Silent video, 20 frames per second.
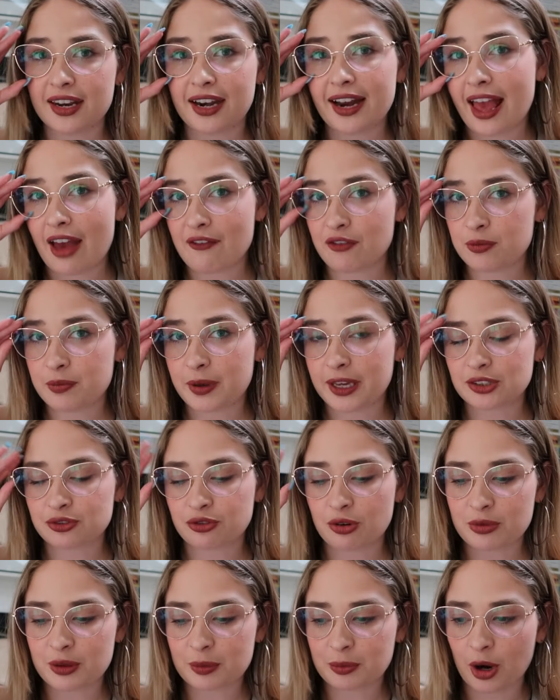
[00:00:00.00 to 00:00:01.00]
that I haven't picked
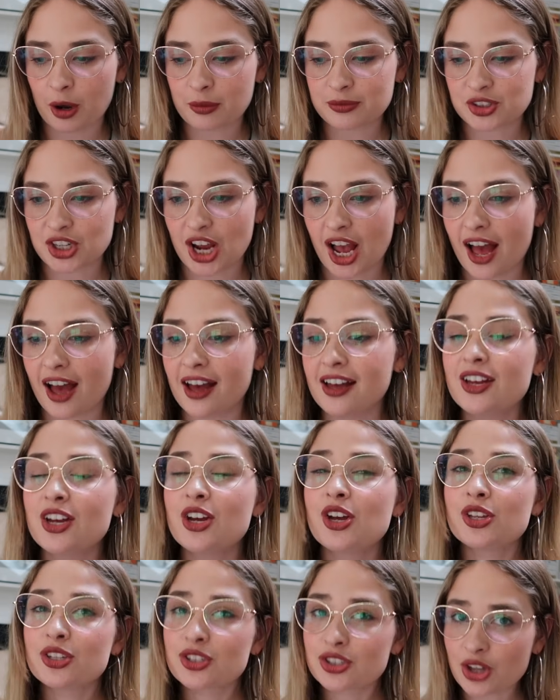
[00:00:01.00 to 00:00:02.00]
from the prompt jar.
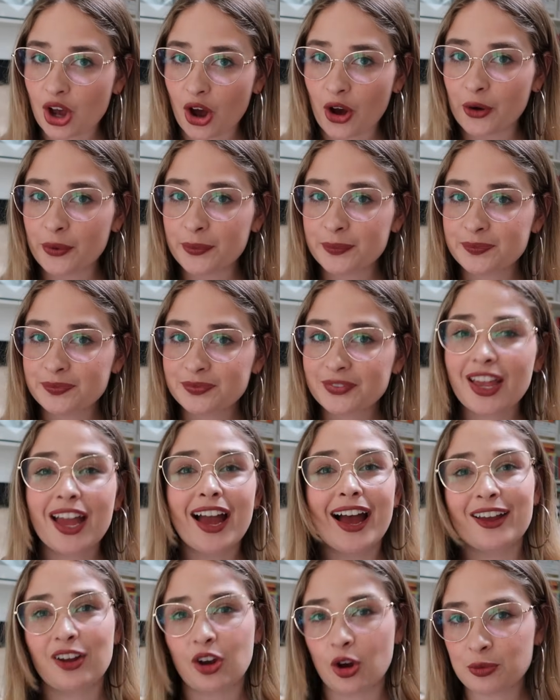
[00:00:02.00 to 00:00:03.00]
So
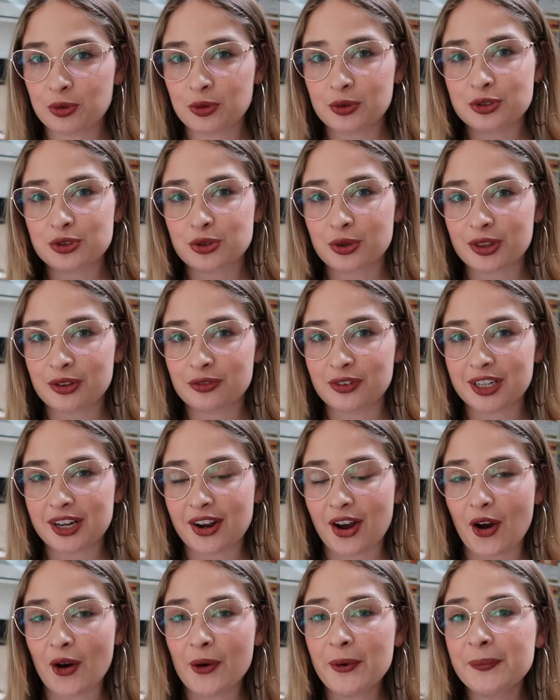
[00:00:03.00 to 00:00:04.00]
I hope you enjoy the
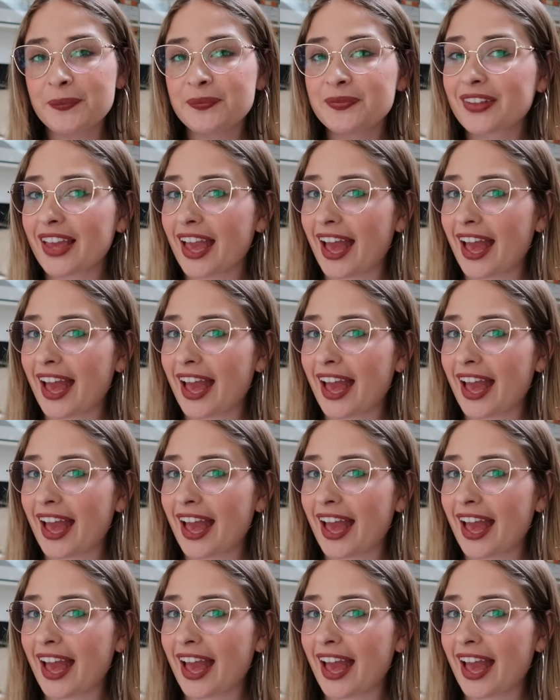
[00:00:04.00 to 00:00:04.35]
video,